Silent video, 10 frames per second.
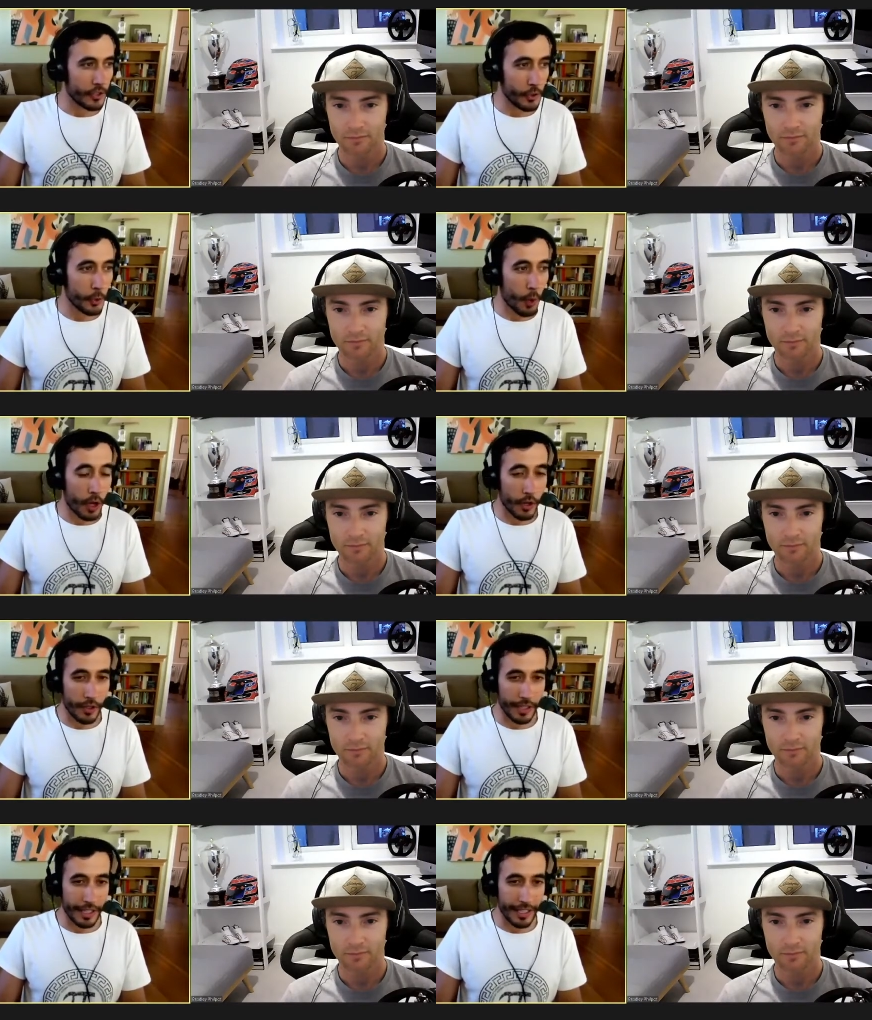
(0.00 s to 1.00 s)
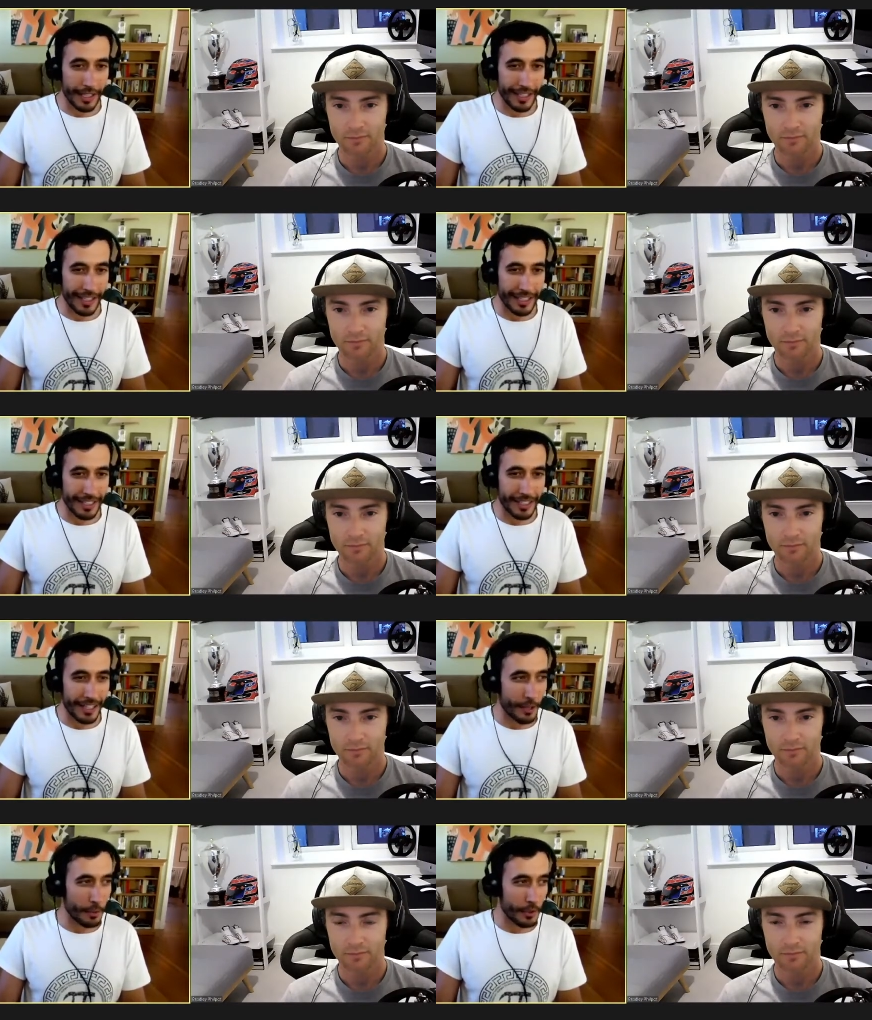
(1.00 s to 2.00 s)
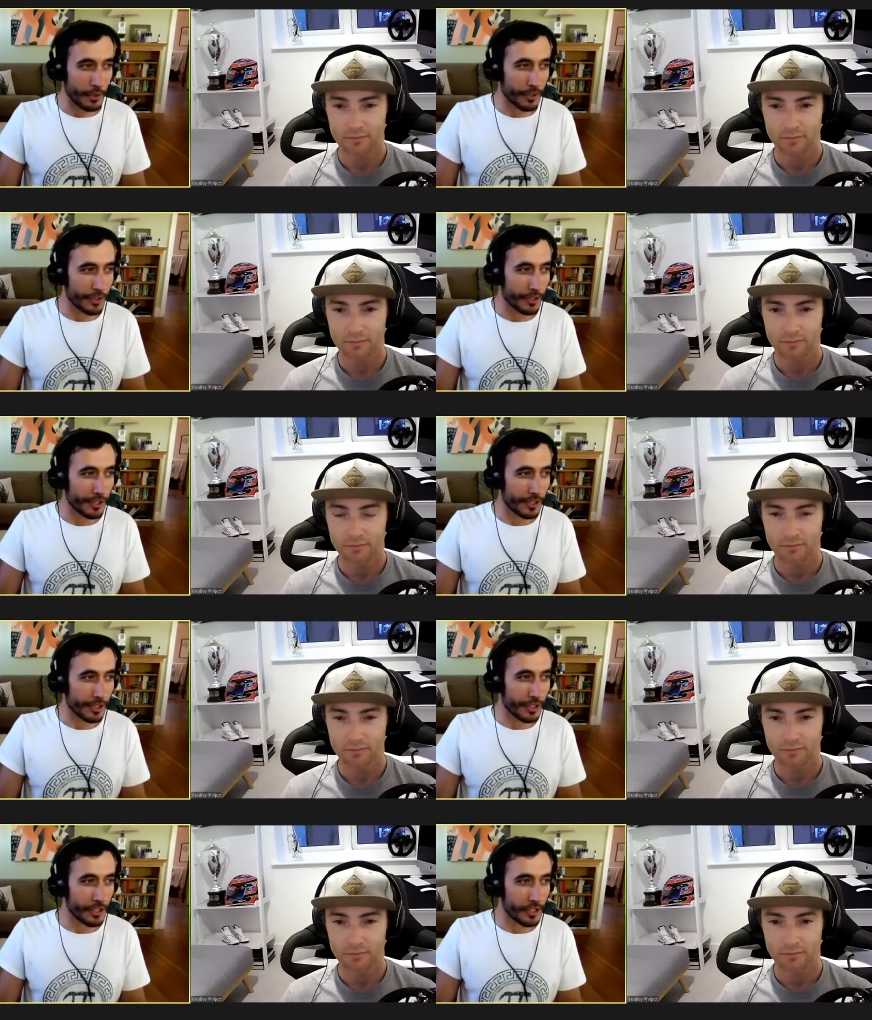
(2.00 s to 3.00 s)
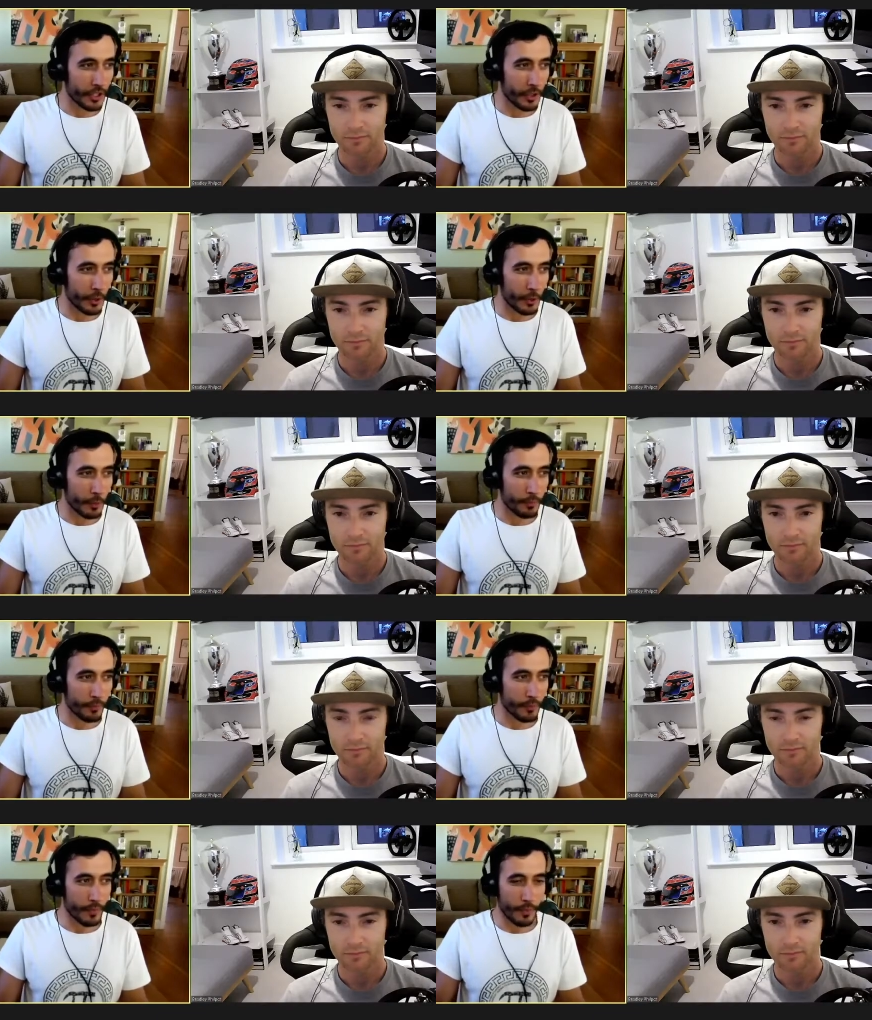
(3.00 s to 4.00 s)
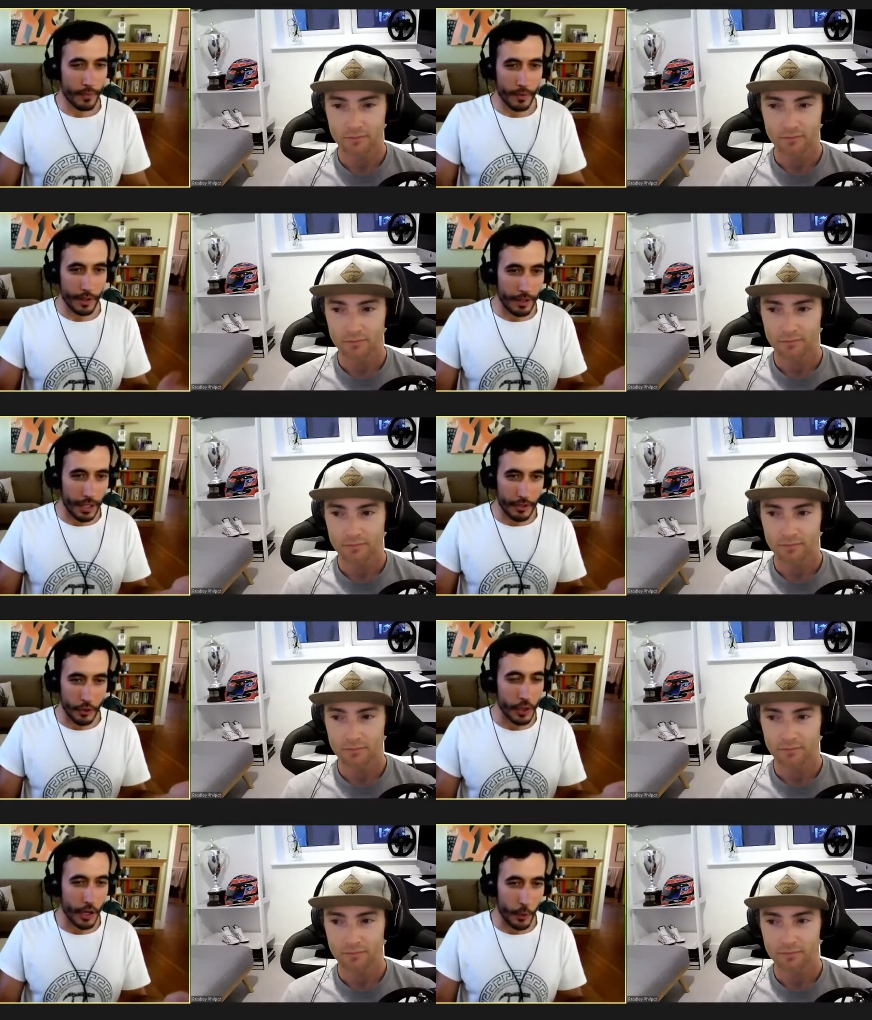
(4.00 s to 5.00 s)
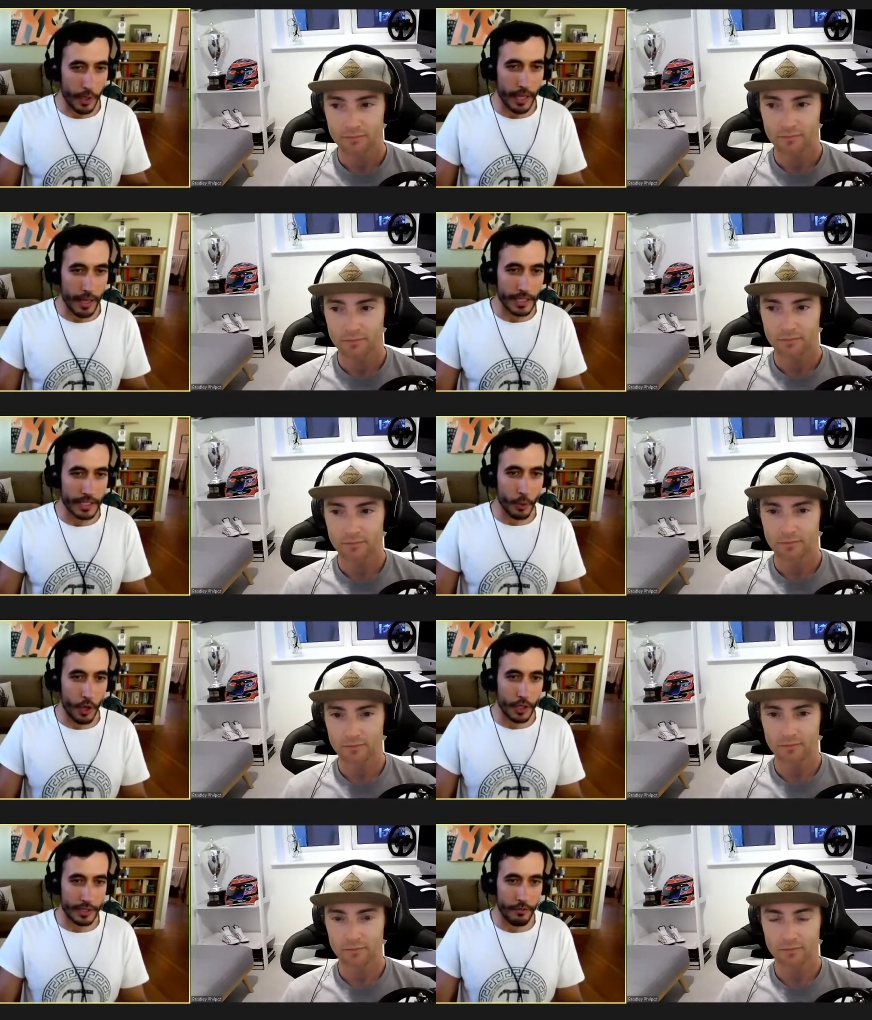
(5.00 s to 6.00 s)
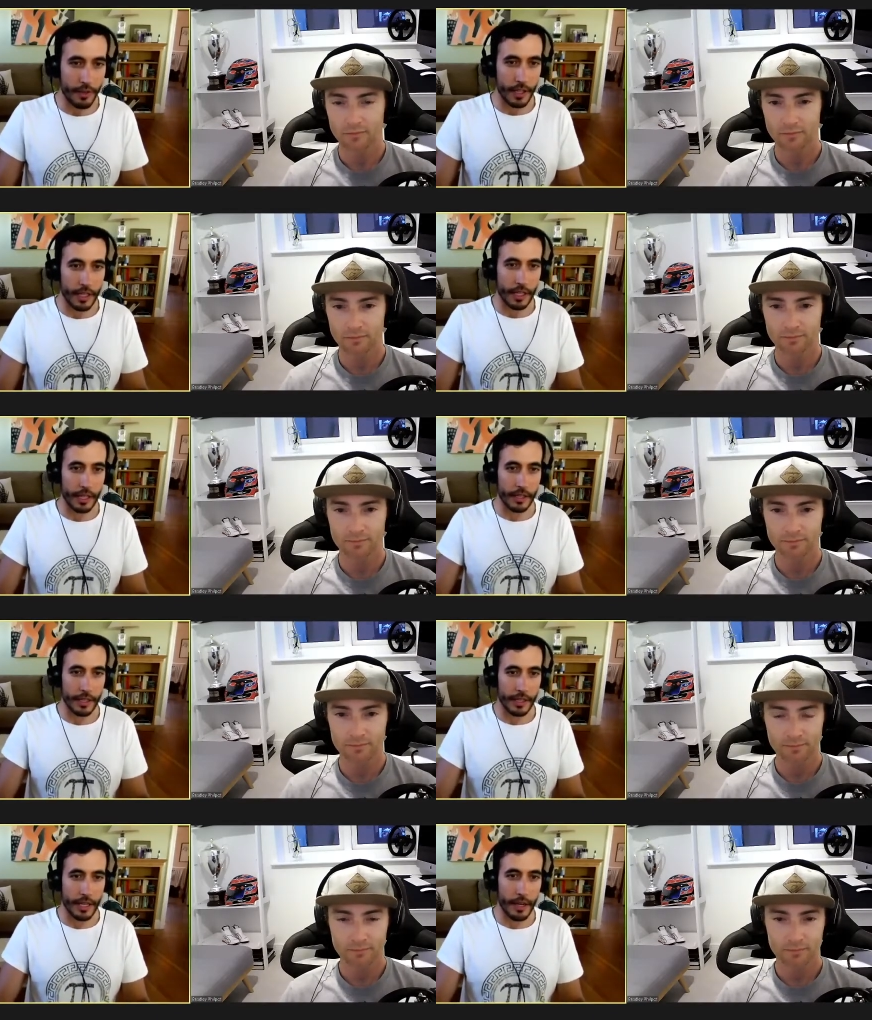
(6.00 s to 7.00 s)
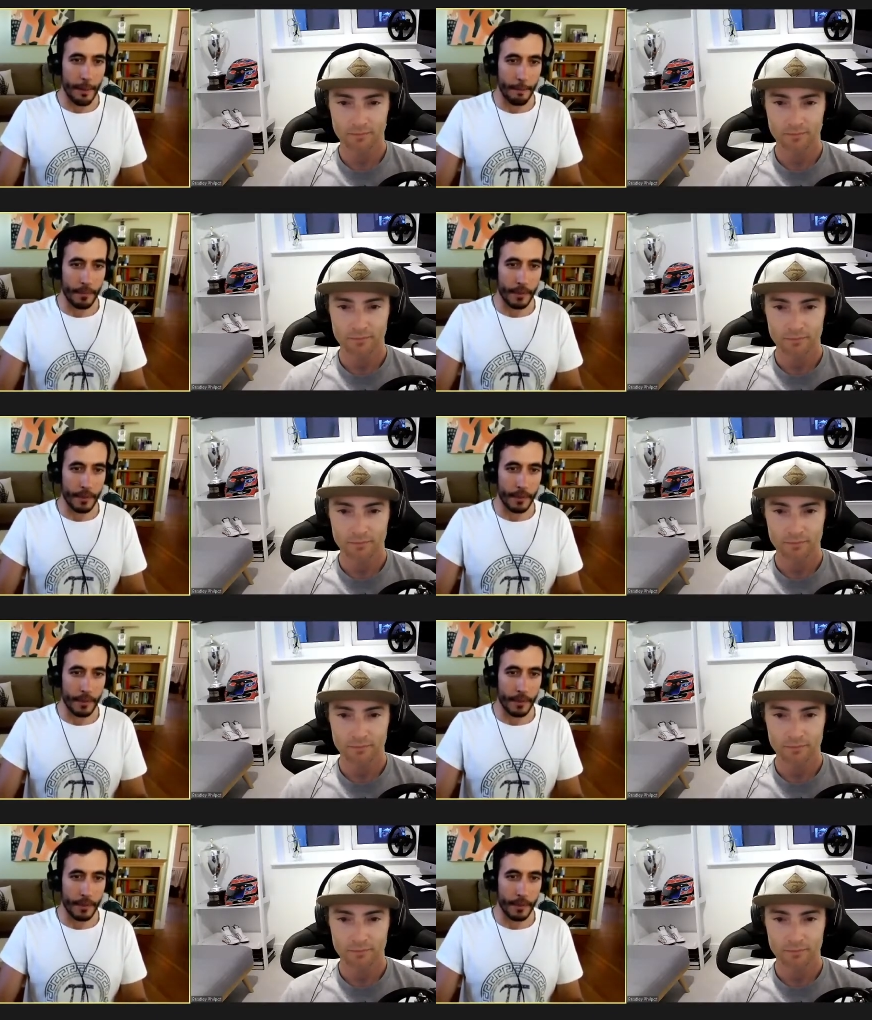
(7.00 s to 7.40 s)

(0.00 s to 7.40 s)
Speaker 1: You won in the debut, so do you agree that this was definitely the, um,